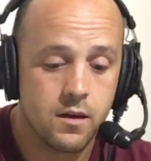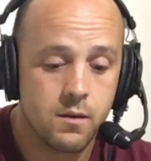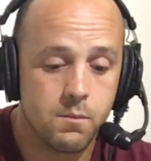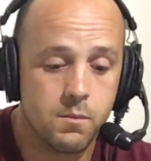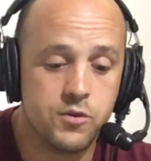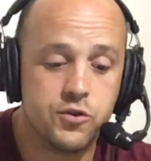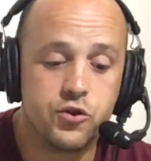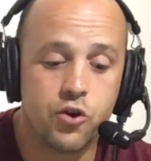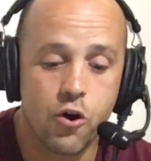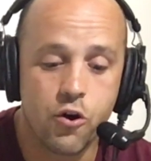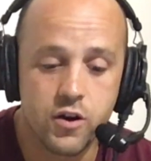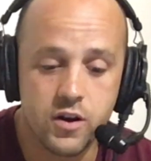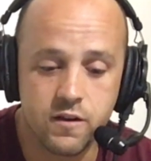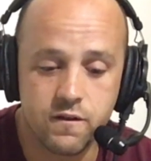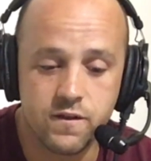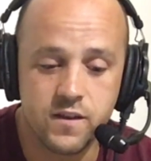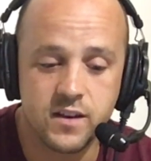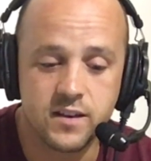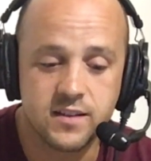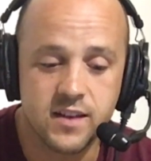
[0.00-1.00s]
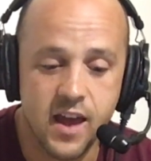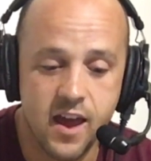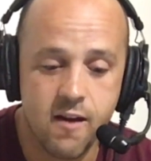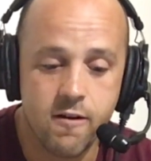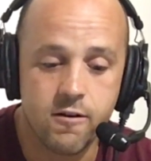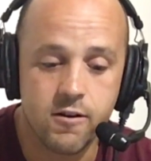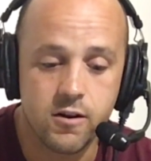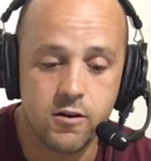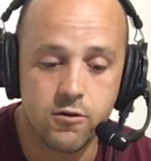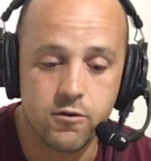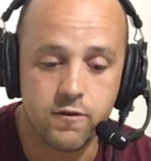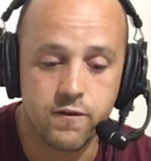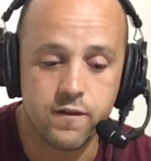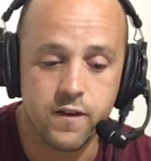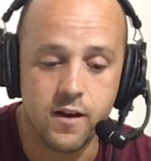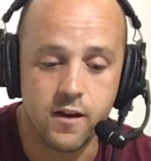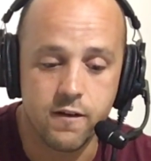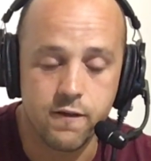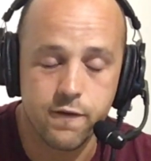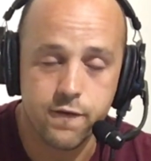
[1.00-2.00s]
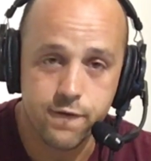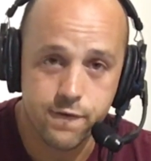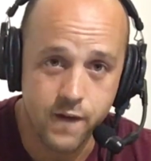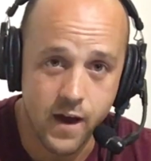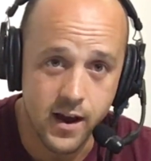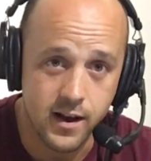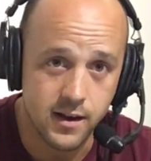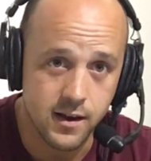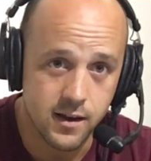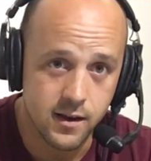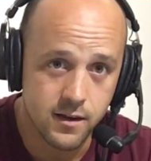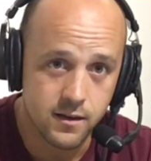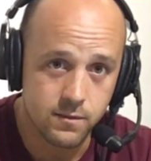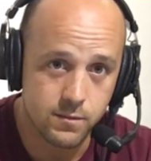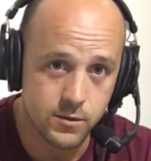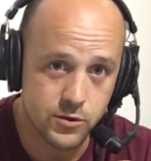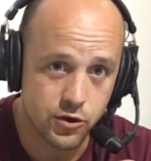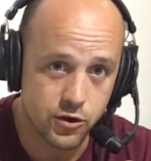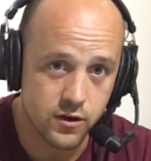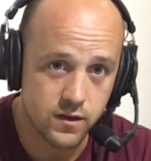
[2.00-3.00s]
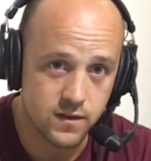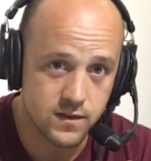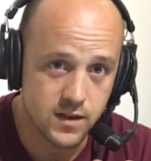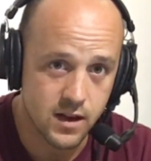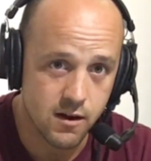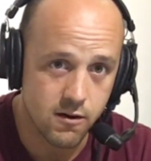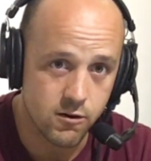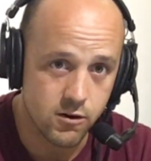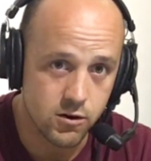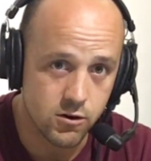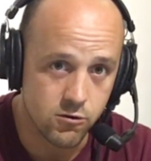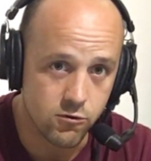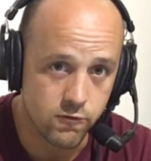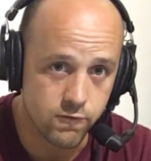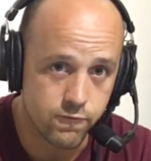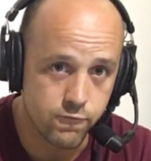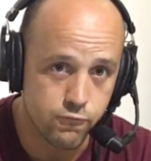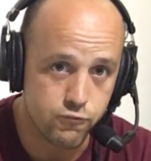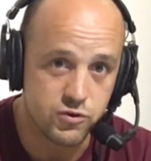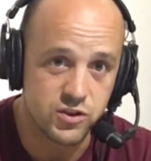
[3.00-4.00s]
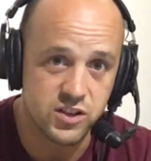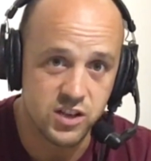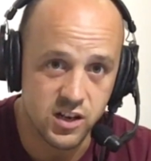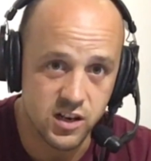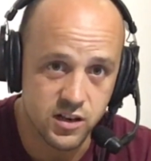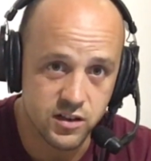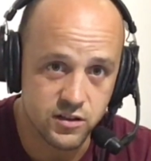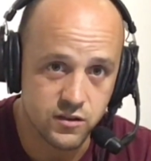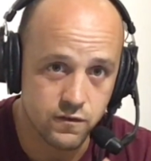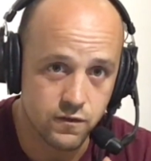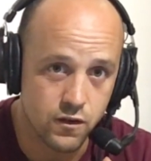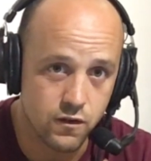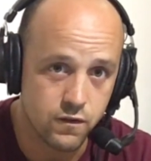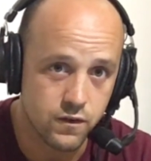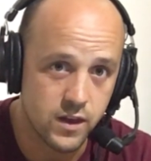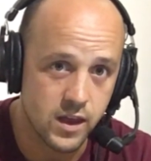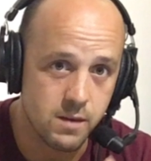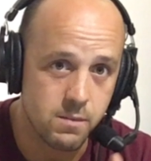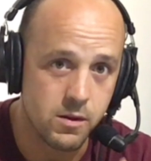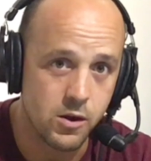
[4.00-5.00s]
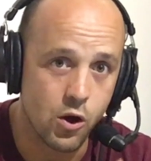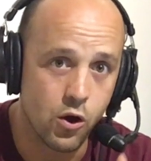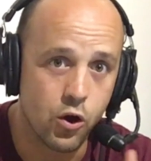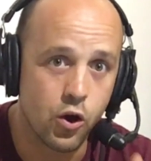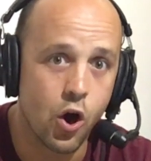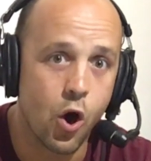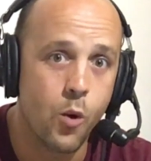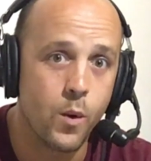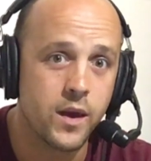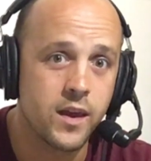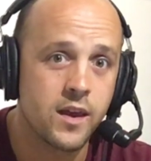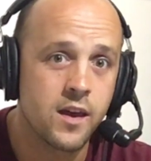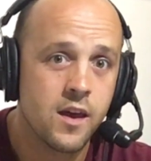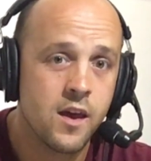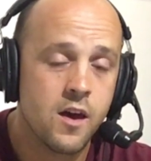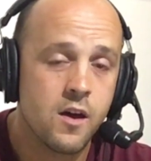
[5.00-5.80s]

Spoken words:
Majority of this area of failure, majority of this area of resilience, of keeping on going,